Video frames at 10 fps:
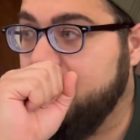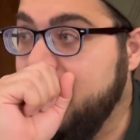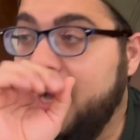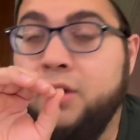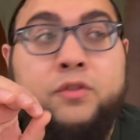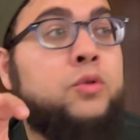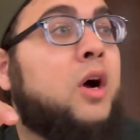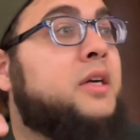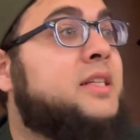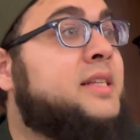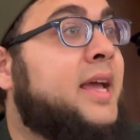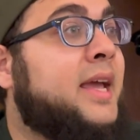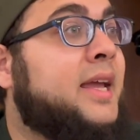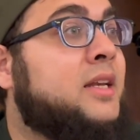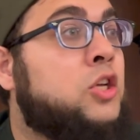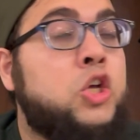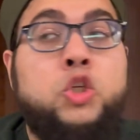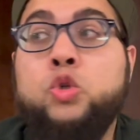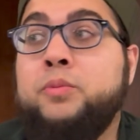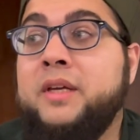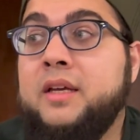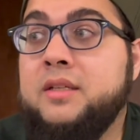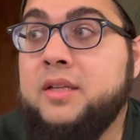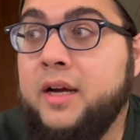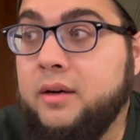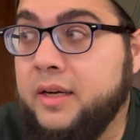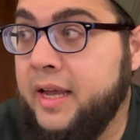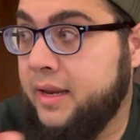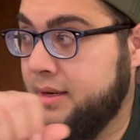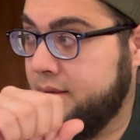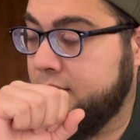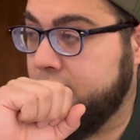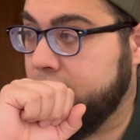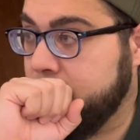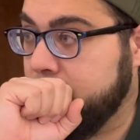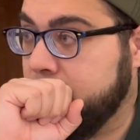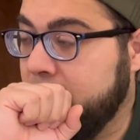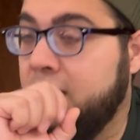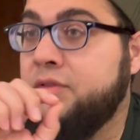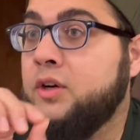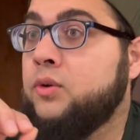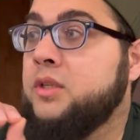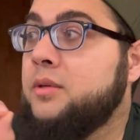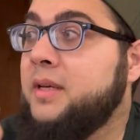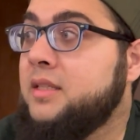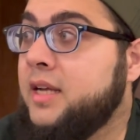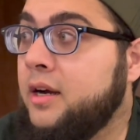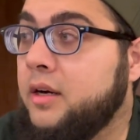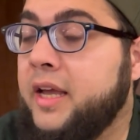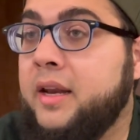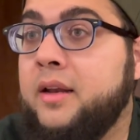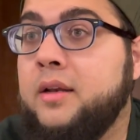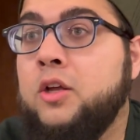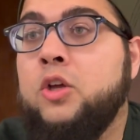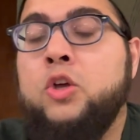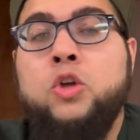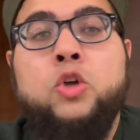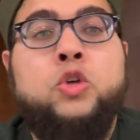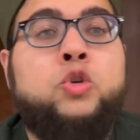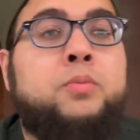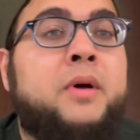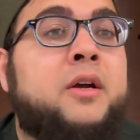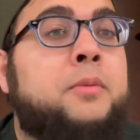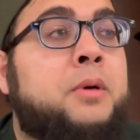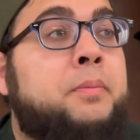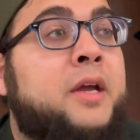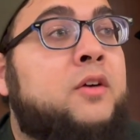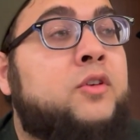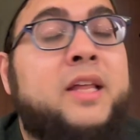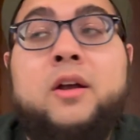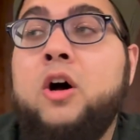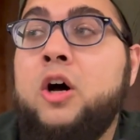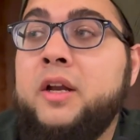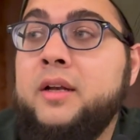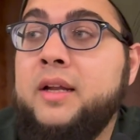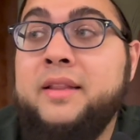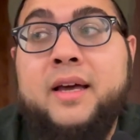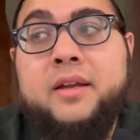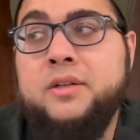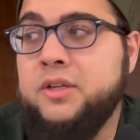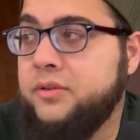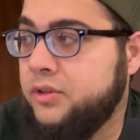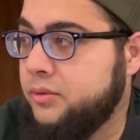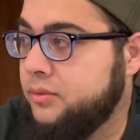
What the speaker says: And if you are detained, you will be interrogated. And if you're going to be interrogated, you better prepare for that audit and that interview.